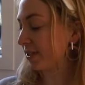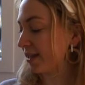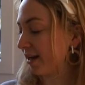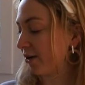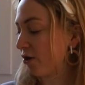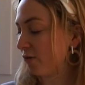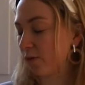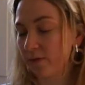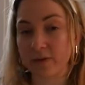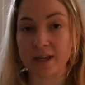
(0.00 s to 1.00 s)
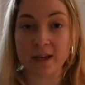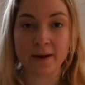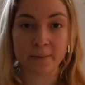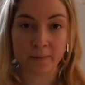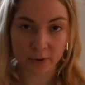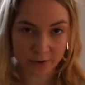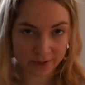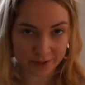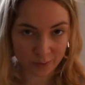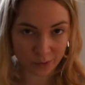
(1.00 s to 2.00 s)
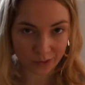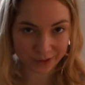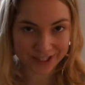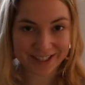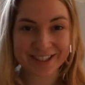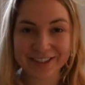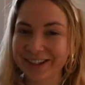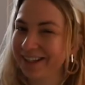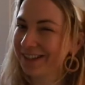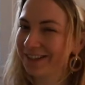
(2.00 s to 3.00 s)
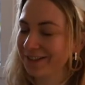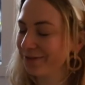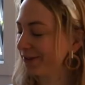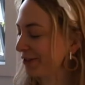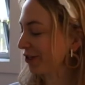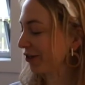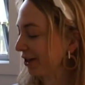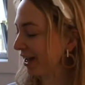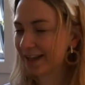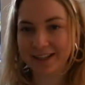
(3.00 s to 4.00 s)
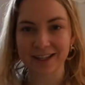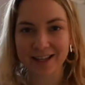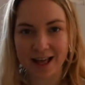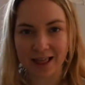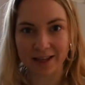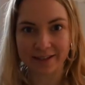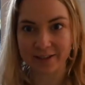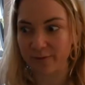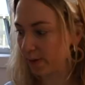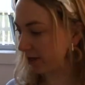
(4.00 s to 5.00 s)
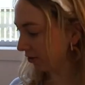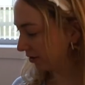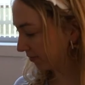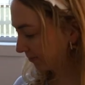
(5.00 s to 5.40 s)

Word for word: starting off with the most important ingredient of French cooking, lots of butter.